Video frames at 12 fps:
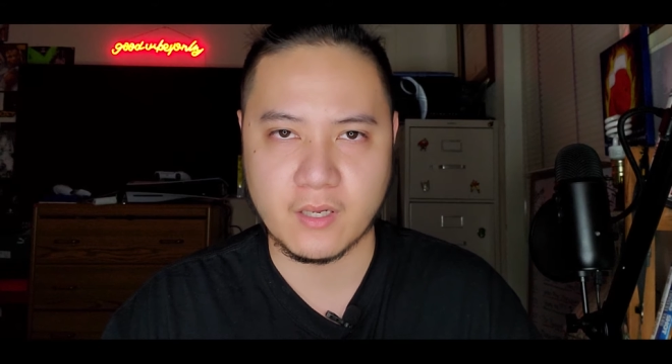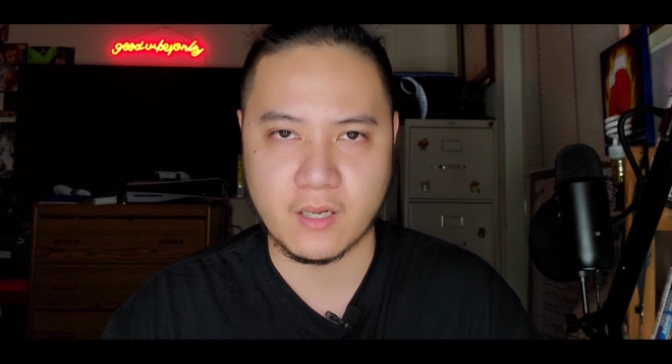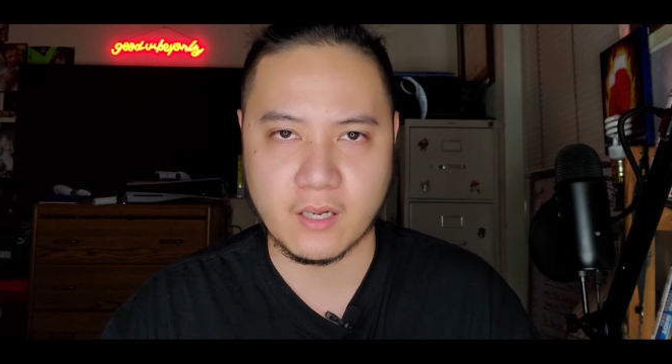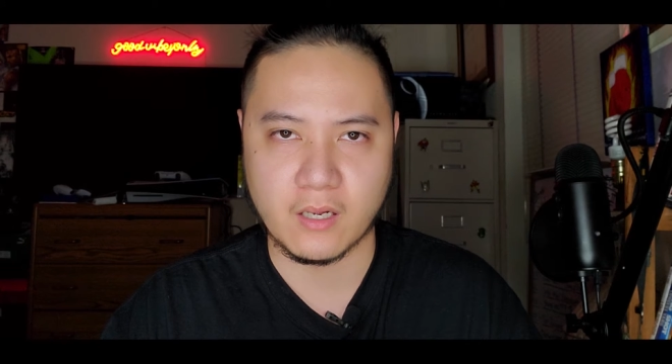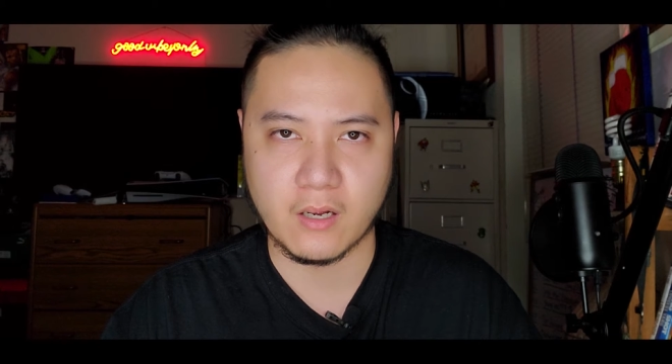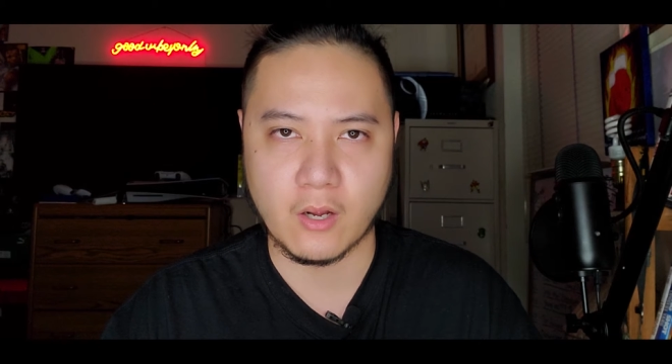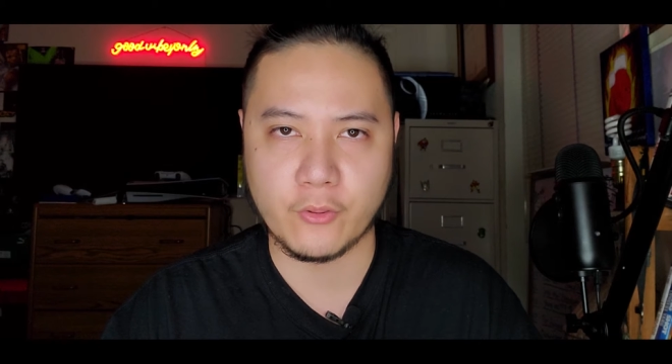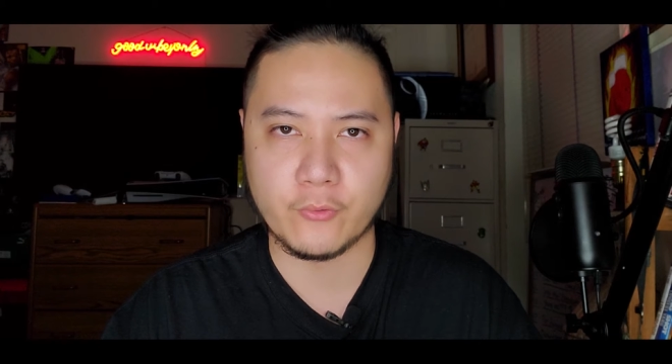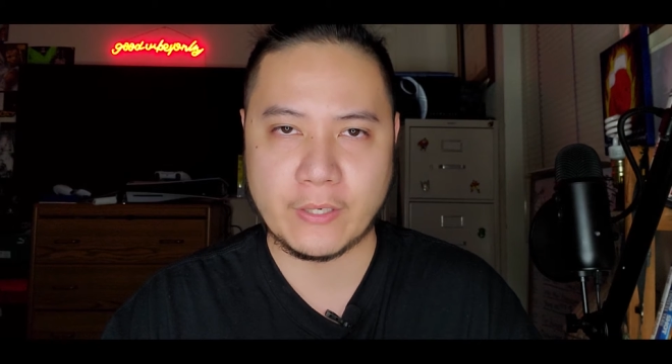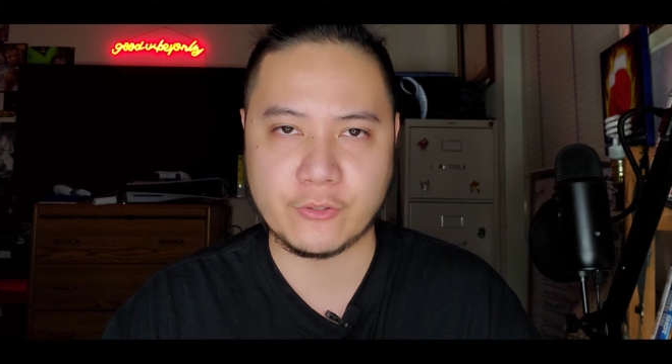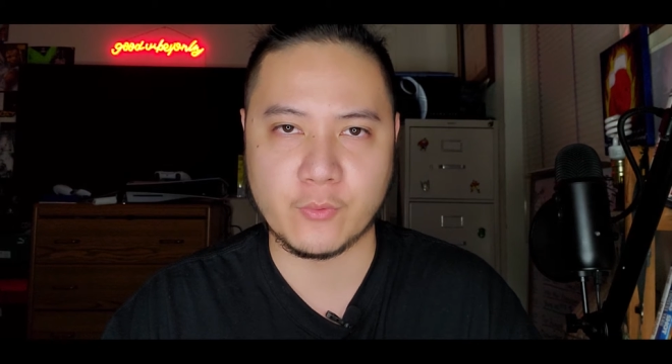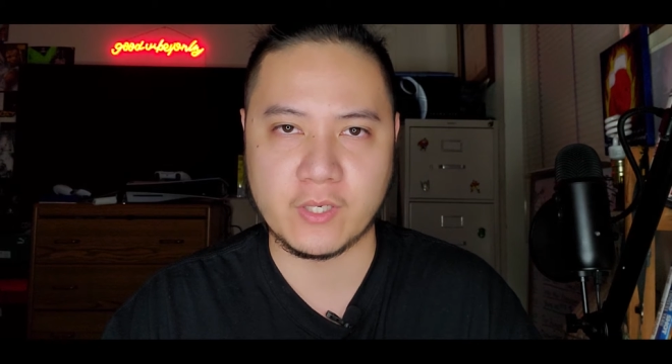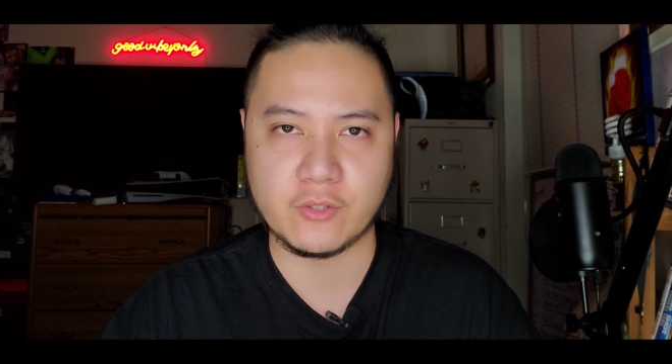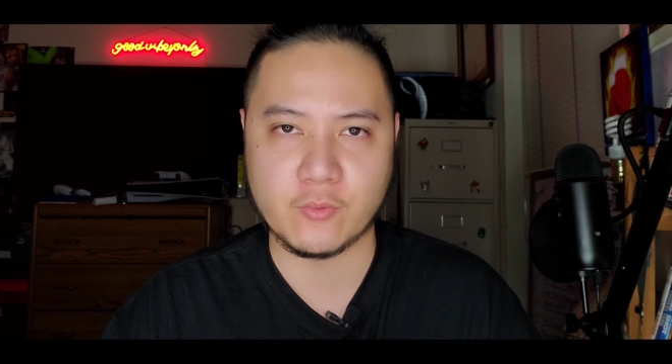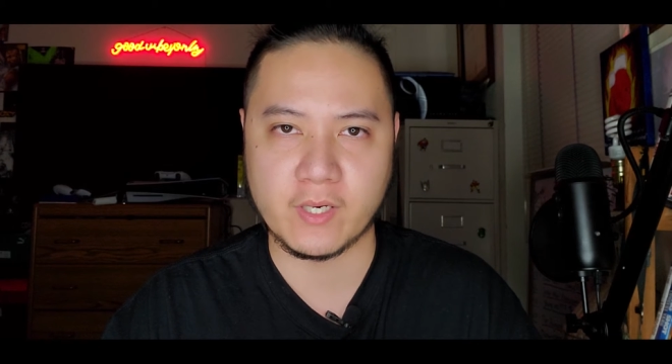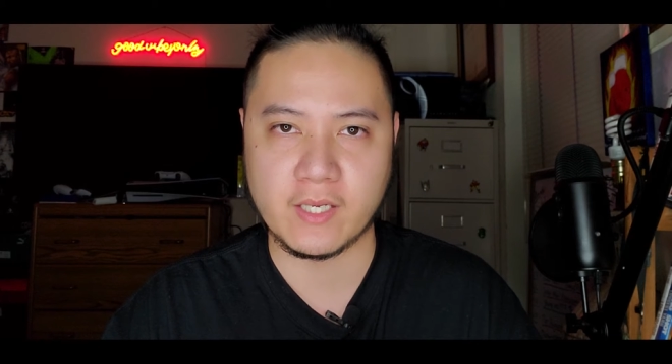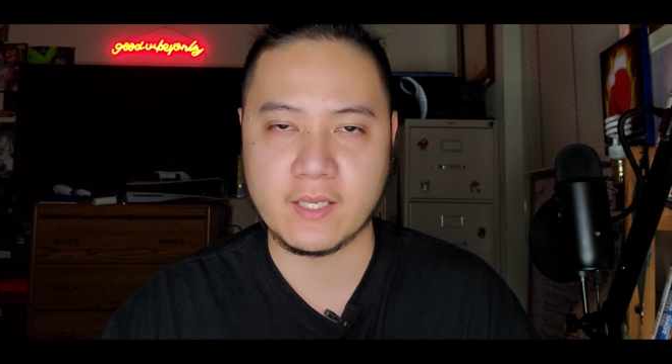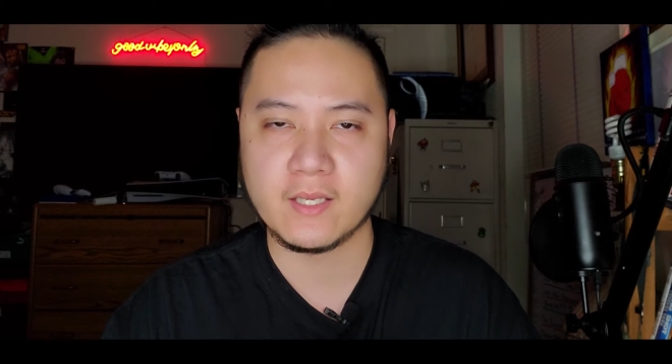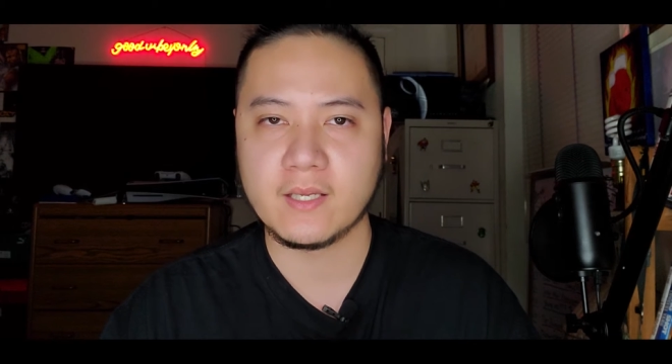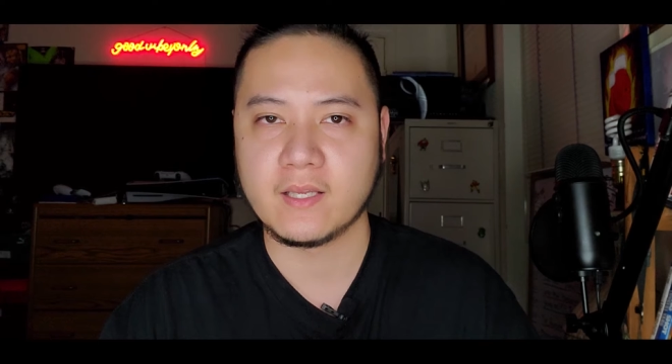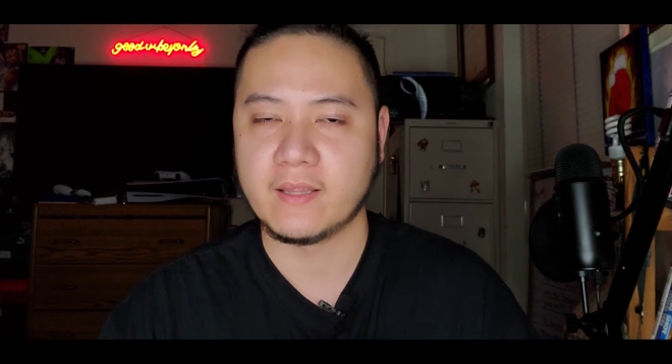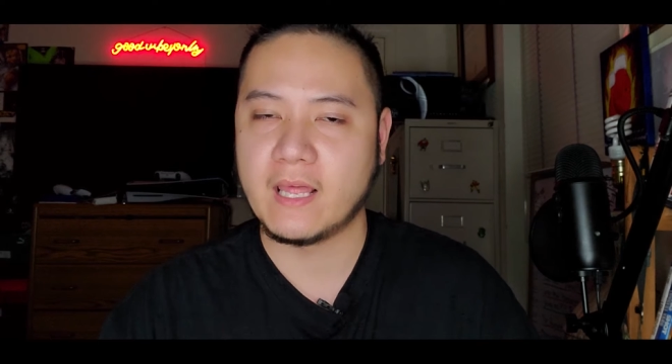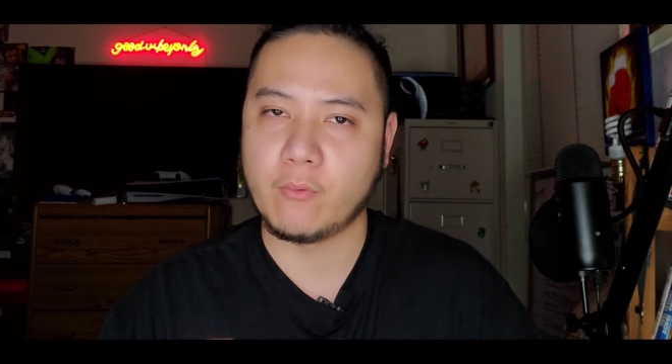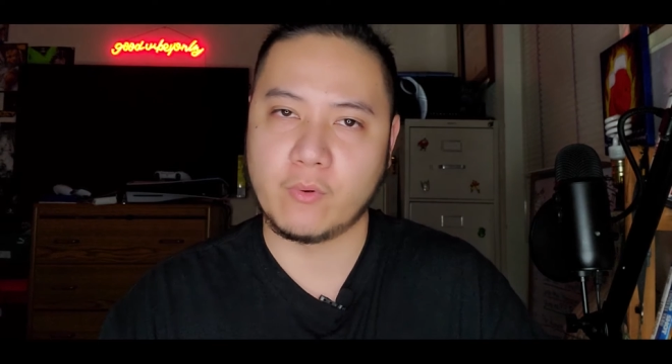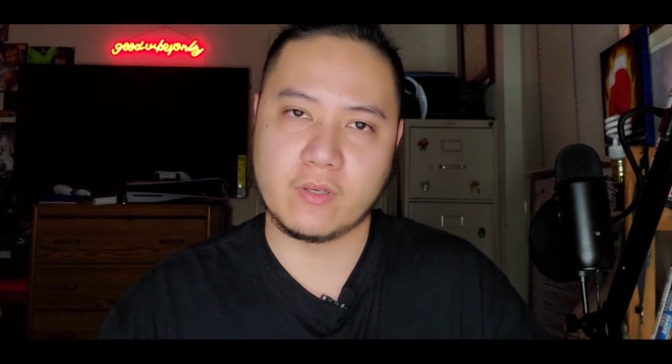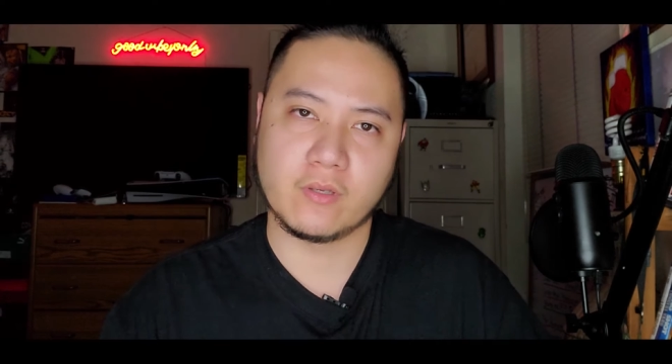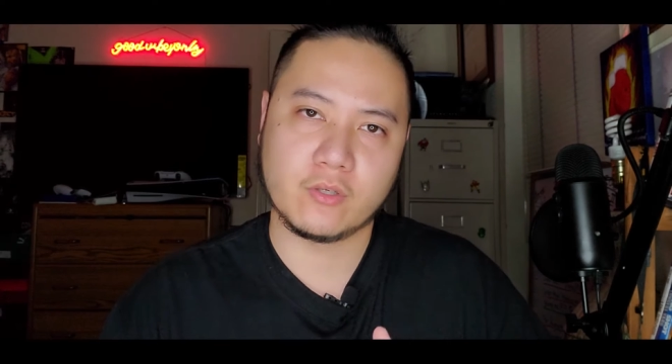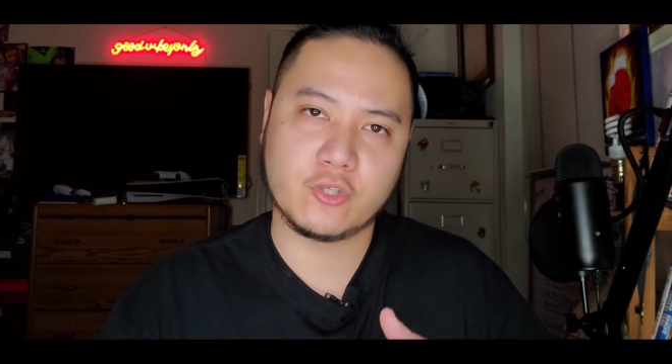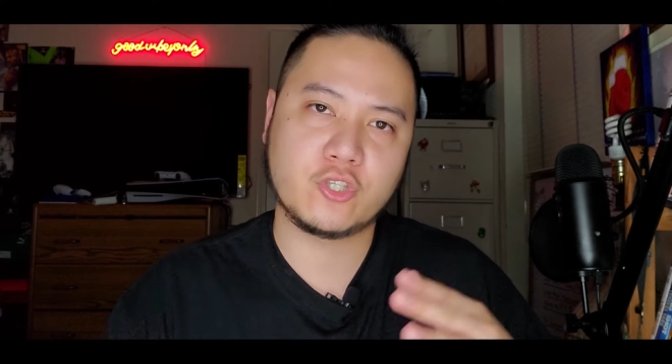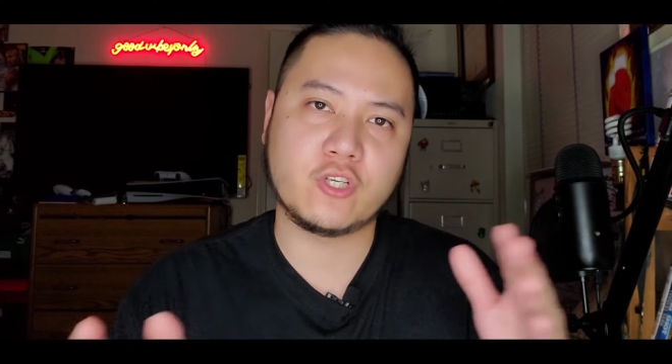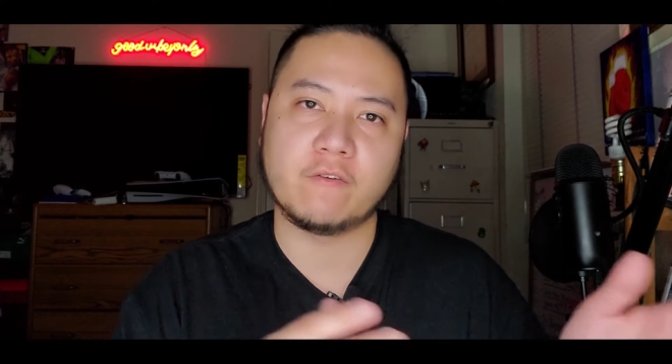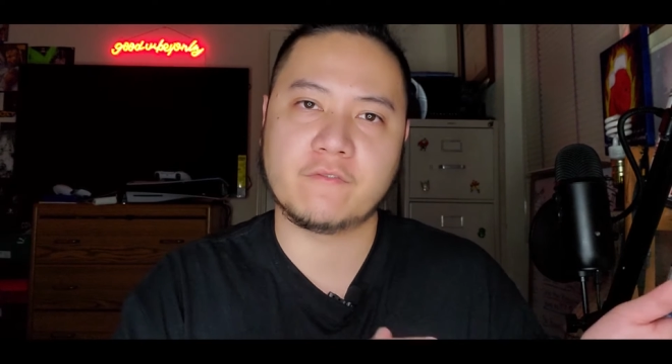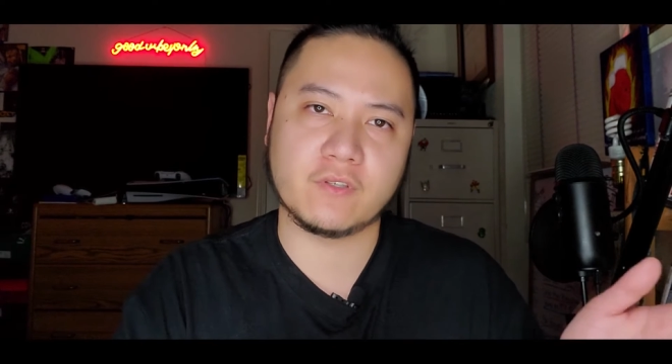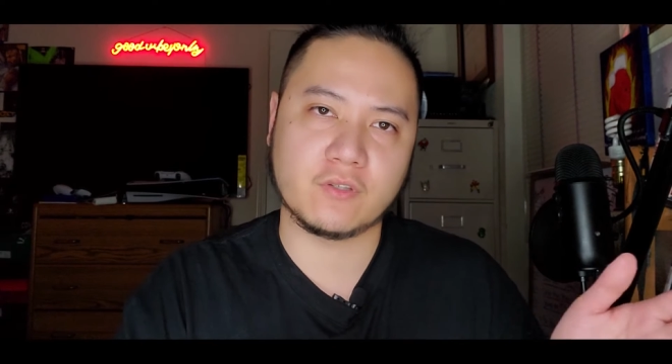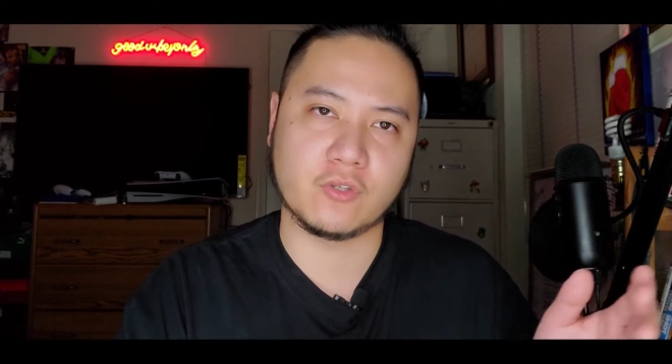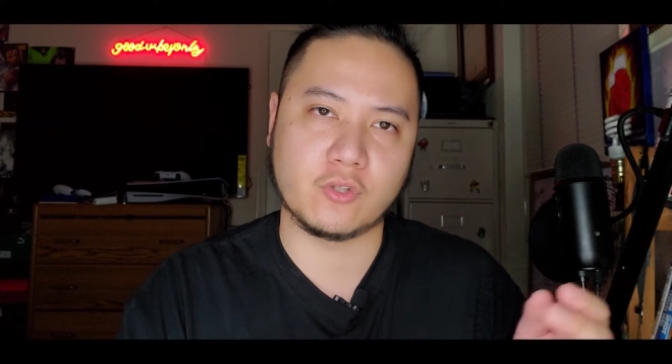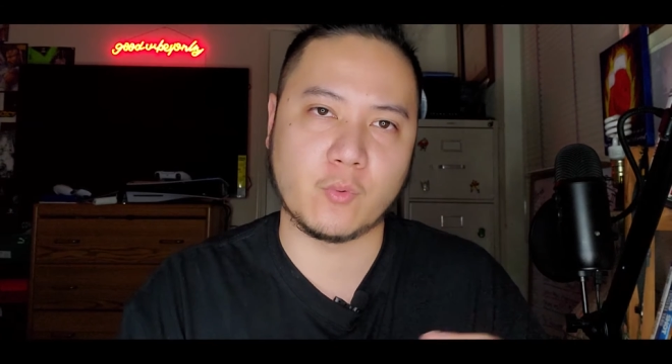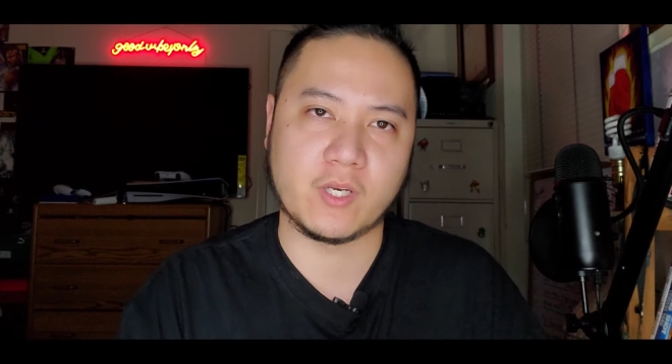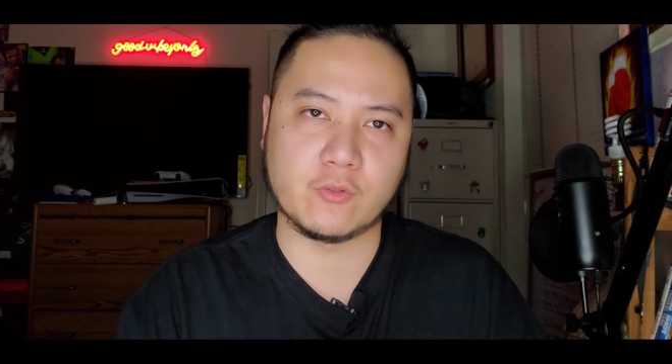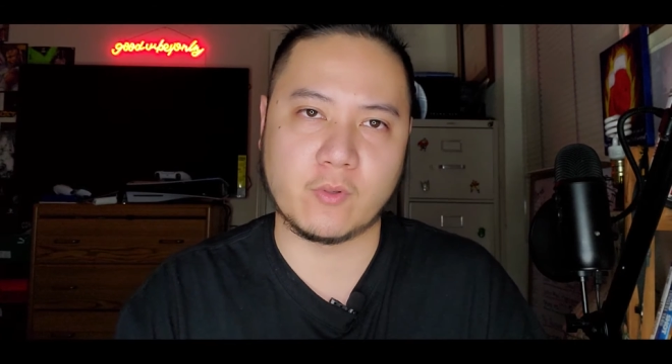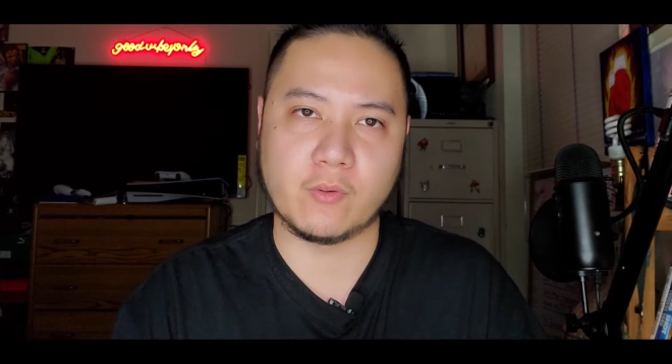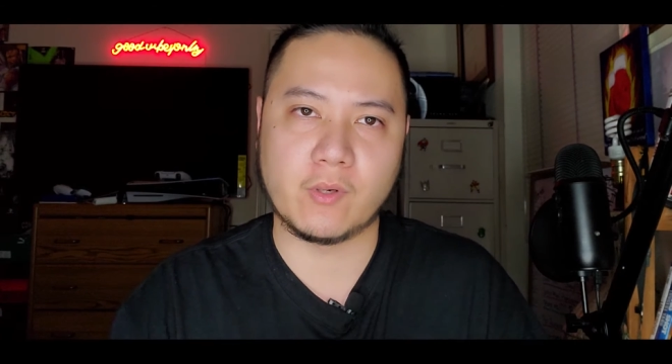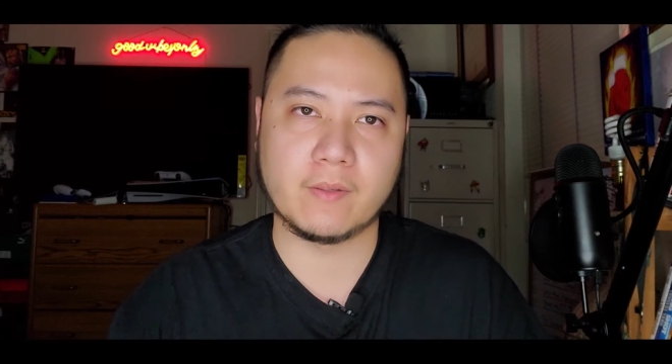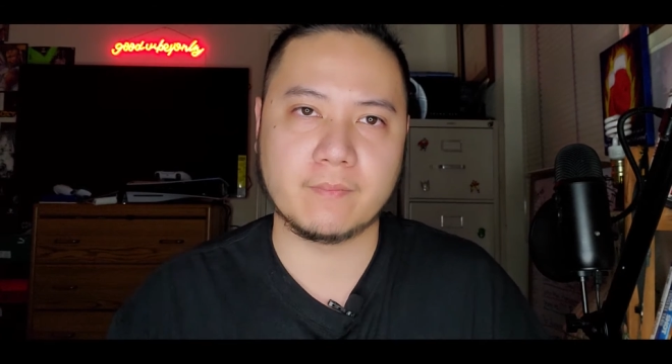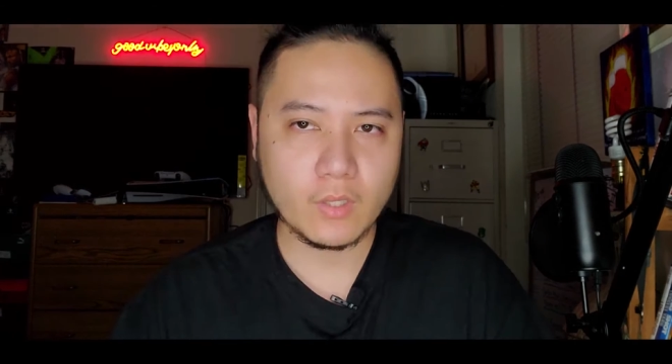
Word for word: uh, all throughout 2020 that would shift to 2021.